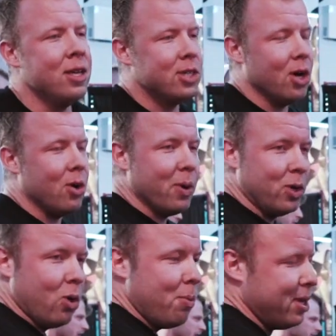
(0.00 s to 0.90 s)
So when
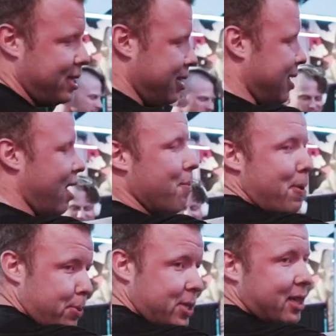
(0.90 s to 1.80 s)
you normally sit down,
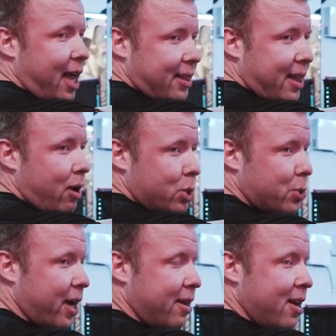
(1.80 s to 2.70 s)
you sit like down
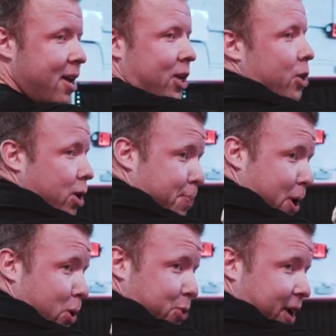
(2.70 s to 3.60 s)
straight. You're gonna
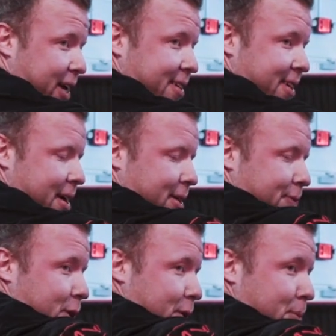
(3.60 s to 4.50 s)
approach. If you're
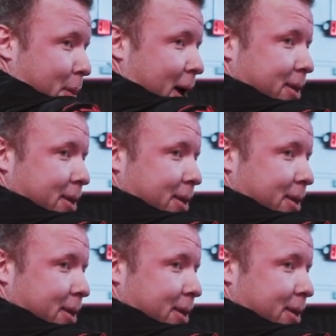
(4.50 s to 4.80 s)
gonna make